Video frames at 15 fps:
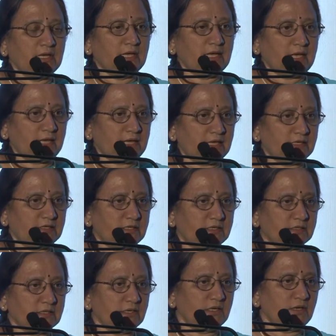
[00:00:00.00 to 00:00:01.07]
And
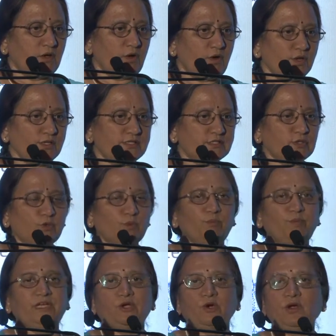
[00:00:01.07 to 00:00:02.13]
also,
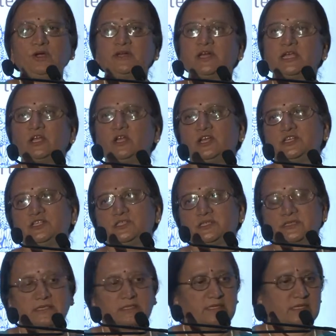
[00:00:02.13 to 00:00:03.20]
beyond
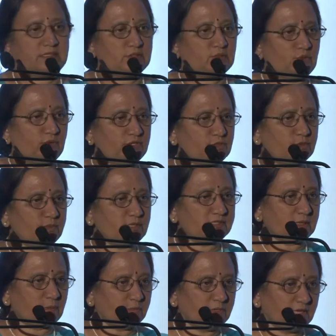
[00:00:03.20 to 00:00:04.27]
regulations, there's going to be
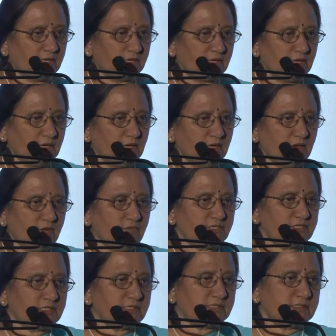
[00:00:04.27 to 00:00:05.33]
something which
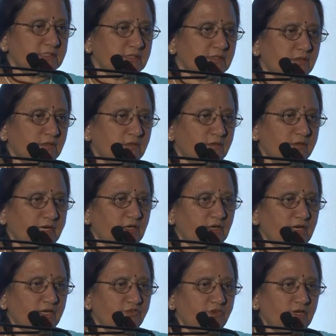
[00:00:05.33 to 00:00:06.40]
is a
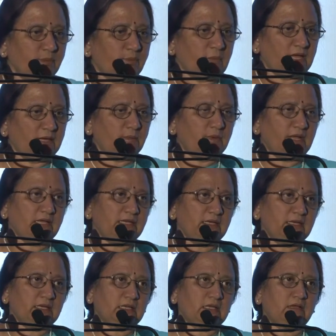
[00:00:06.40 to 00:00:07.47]
regulatory
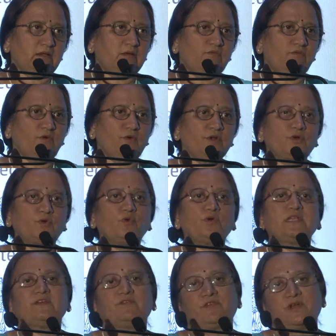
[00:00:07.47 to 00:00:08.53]
pipeline for road
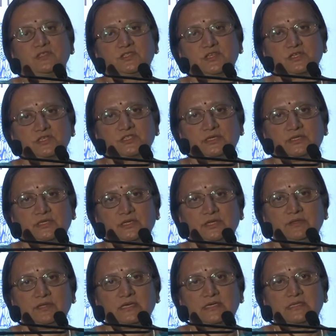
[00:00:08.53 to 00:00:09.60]
infrastructure.
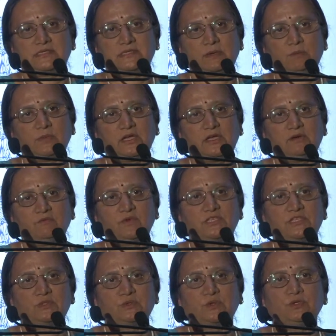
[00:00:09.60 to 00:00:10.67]
That is something which
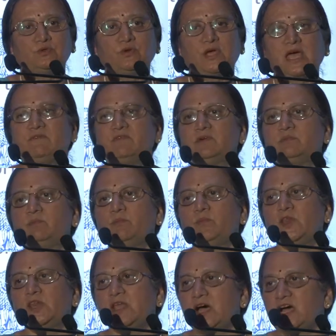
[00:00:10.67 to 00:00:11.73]
is going to have a
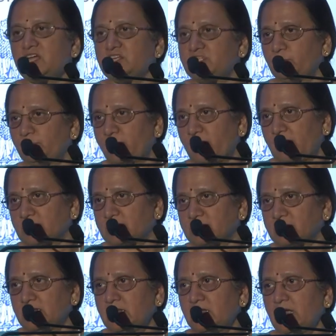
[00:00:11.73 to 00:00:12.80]
large impact
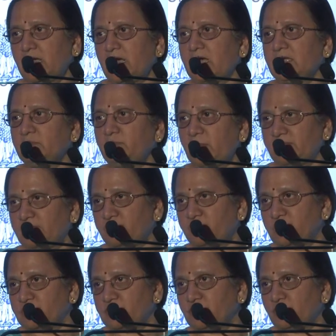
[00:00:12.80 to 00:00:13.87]
and
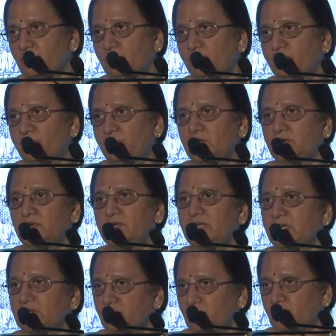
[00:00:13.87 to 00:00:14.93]
penetration of
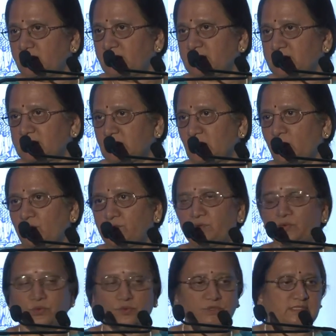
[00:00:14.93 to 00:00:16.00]
electronics on
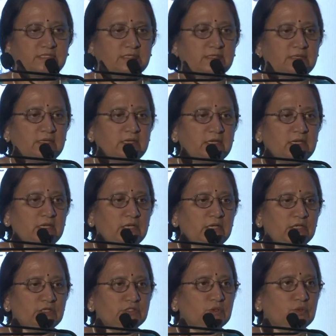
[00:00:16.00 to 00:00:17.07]
roads.
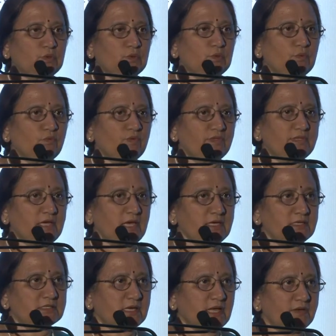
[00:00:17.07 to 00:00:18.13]
So with
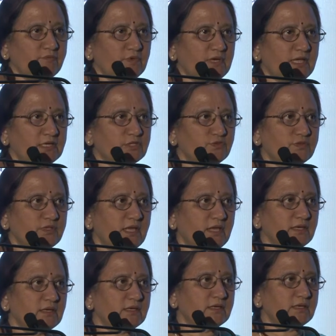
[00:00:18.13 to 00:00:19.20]
that, I would like to
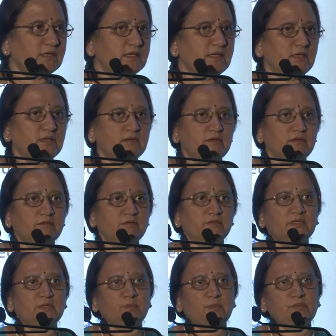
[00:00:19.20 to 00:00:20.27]
thank
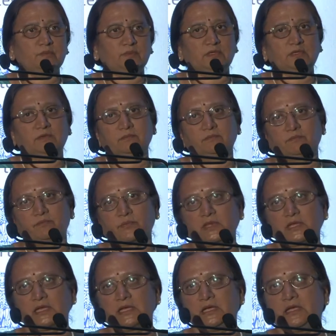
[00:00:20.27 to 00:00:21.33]
the
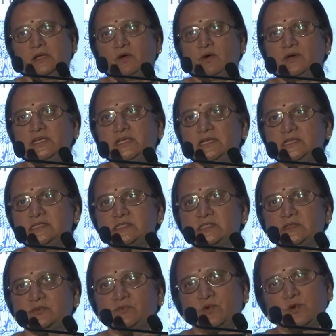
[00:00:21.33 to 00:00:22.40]

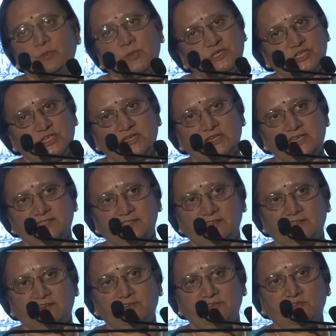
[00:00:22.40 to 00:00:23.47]
audience for patient
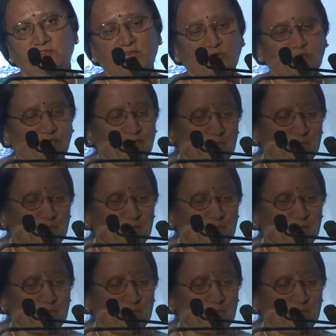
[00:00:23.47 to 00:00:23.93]
listening. Thank you very